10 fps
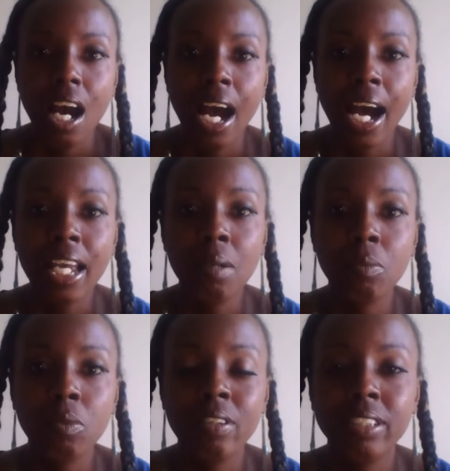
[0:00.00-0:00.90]
I
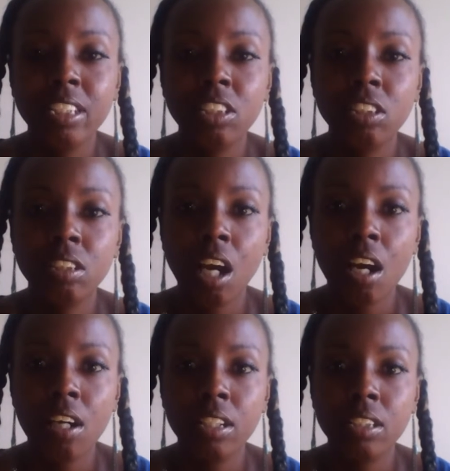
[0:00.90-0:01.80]
am going to
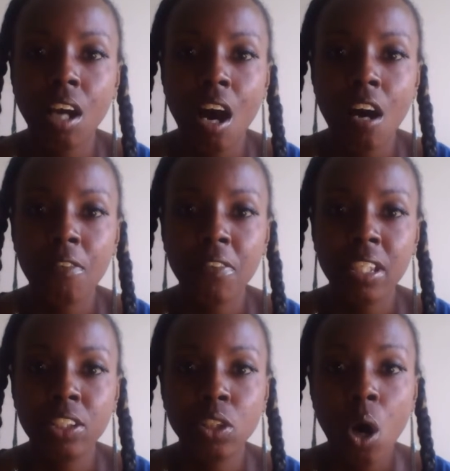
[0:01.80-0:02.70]
start off
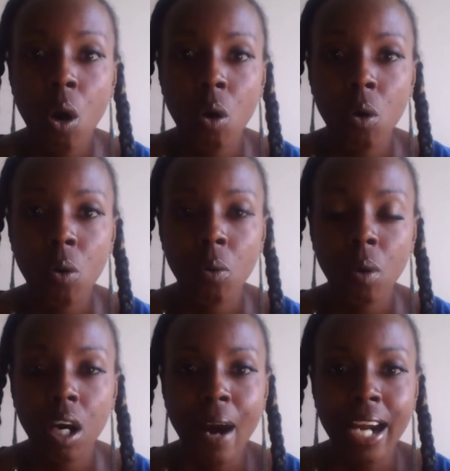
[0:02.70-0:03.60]
this
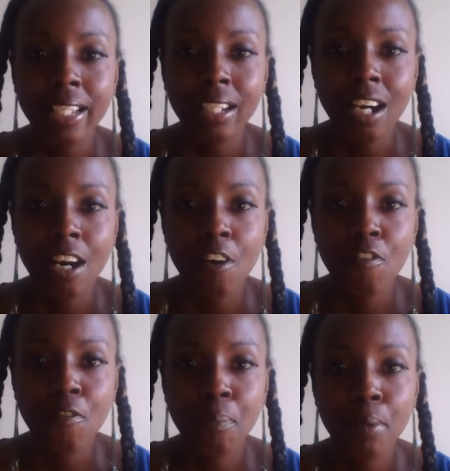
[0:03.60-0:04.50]
whole writing
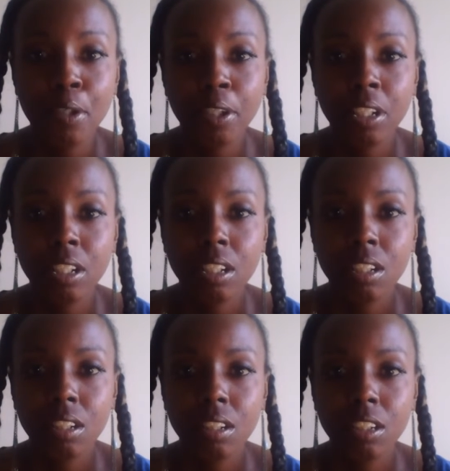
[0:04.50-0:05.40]
of book
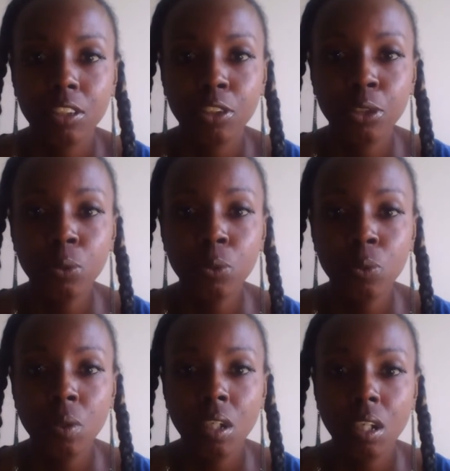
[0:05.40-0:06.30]

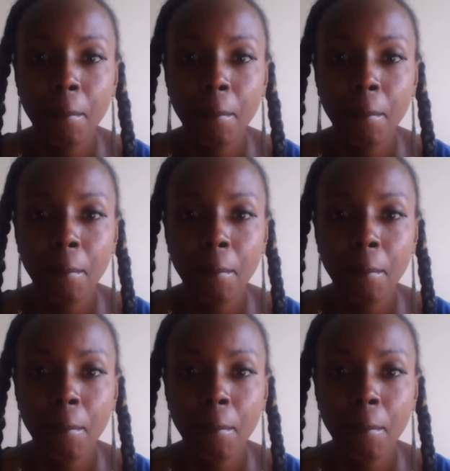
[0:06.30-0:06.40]
2